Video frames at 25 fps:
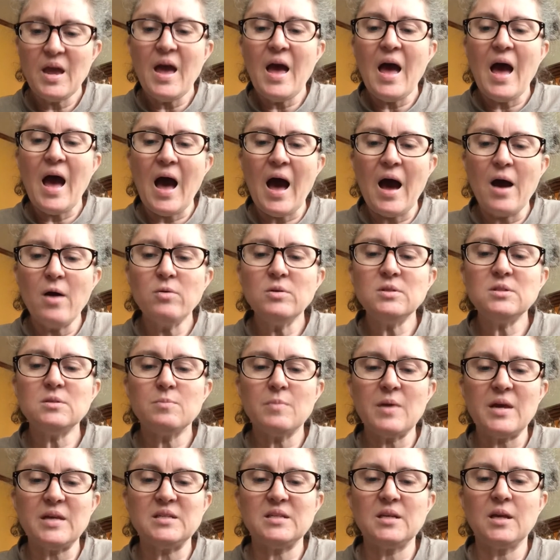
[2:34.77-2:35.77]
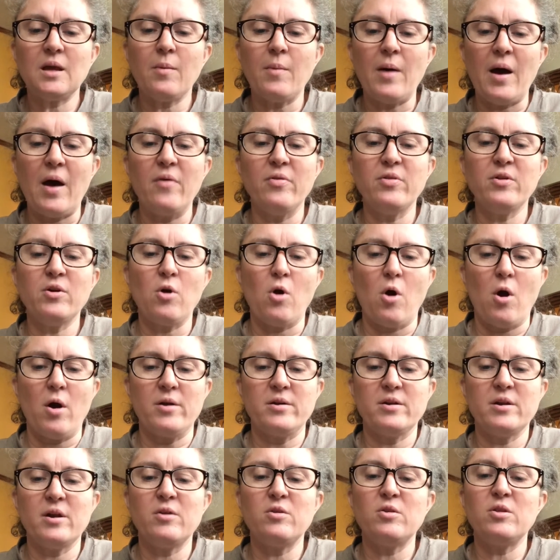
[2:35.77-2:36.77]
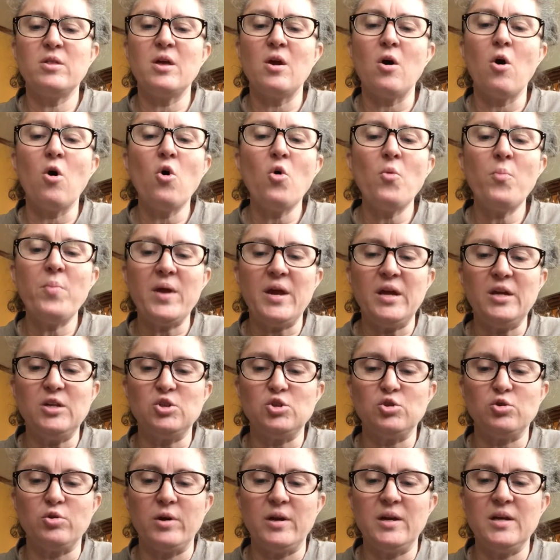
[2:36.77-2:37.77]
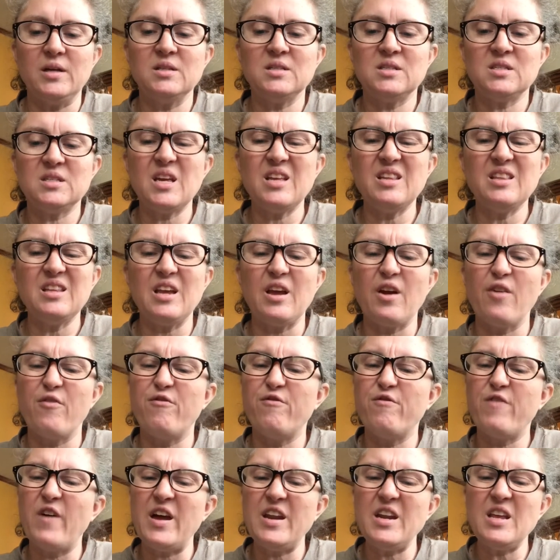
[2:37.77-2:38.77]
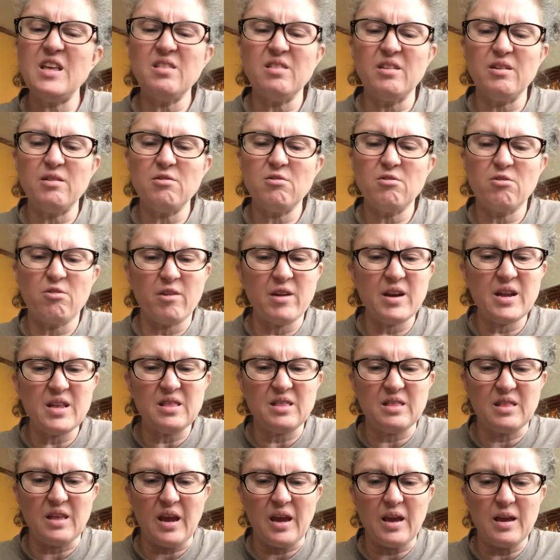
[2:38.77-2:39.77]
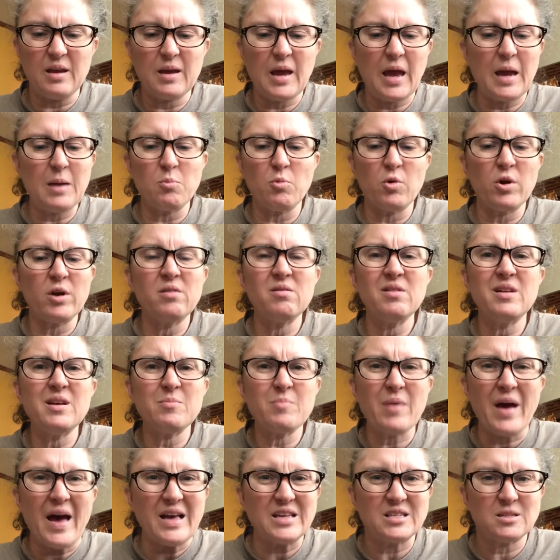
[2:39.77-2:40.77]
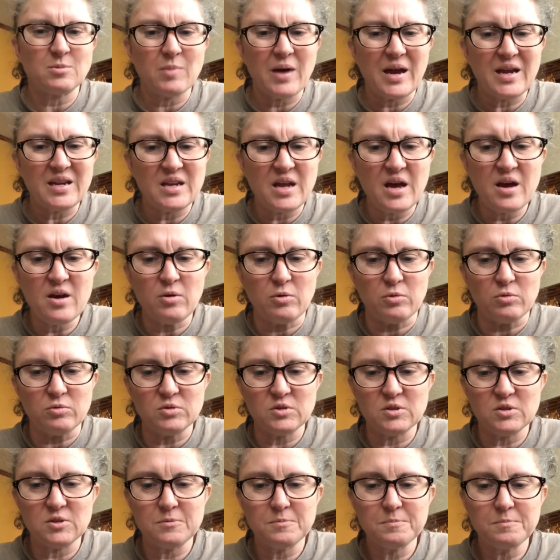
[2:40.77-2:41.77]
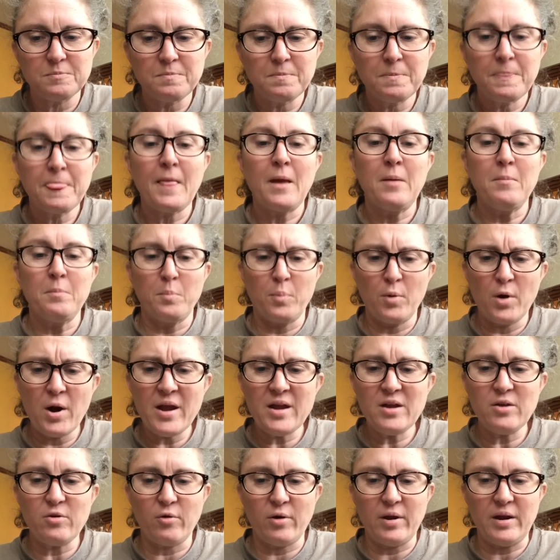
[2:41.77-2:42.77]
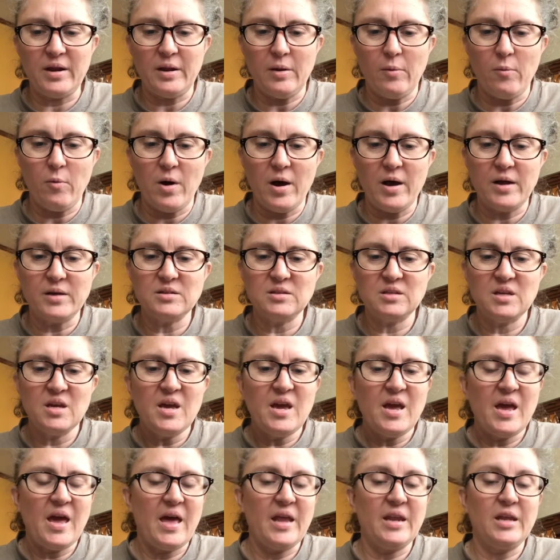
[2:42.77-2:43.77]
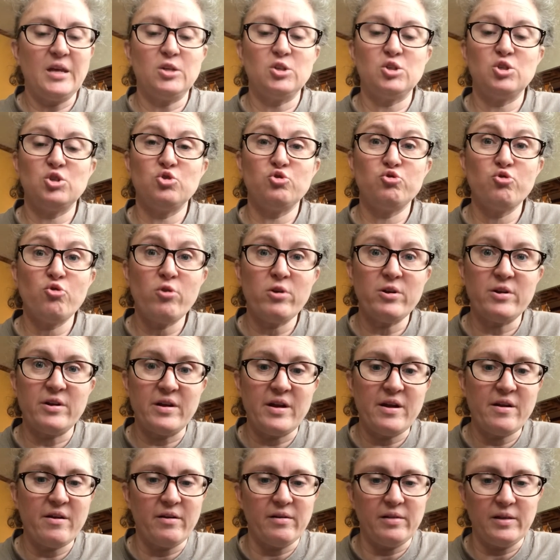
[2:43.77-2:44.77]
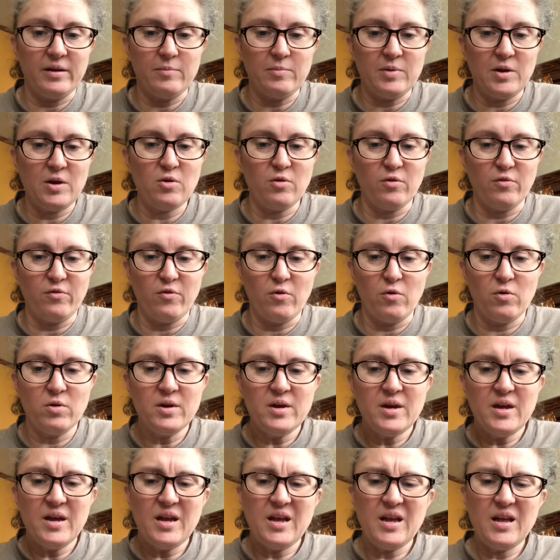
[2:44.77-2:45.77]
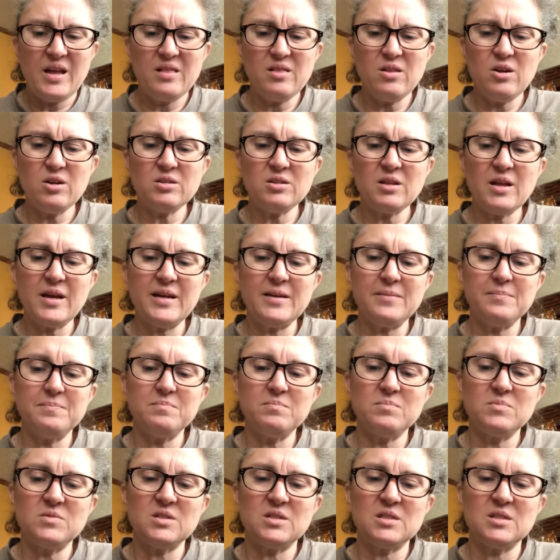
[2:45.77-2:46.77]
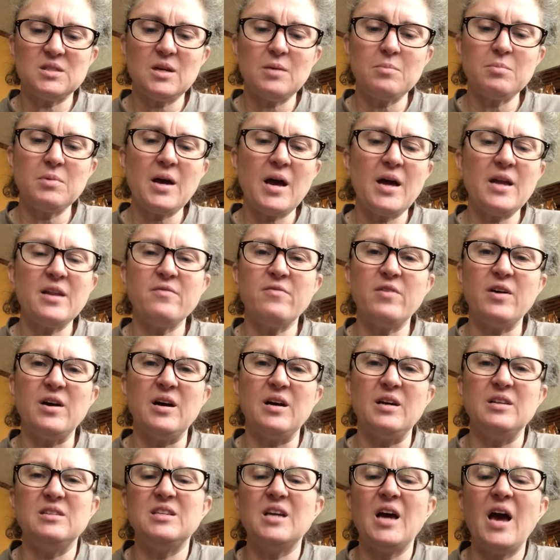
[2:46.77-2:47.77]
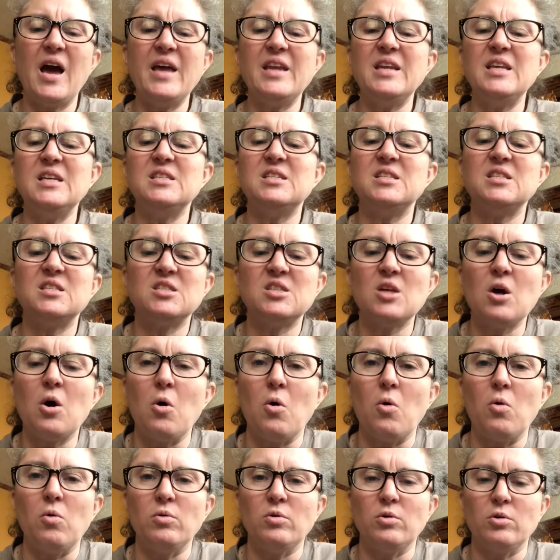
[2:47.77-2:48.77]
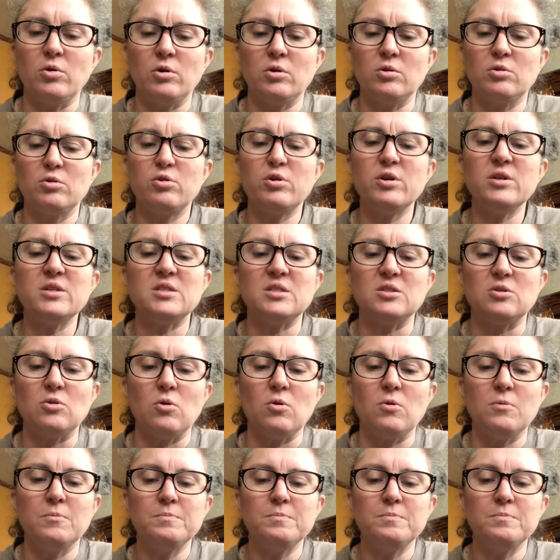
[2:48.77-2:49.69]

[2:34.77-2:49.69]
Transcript: I was messing about in the garden under the old peach tree, and suddenly a funny little green thing came wriggling past my nose. Bright green it was, and extraordinarily beautiful. It looked like some kind of a tiny stone or crystal."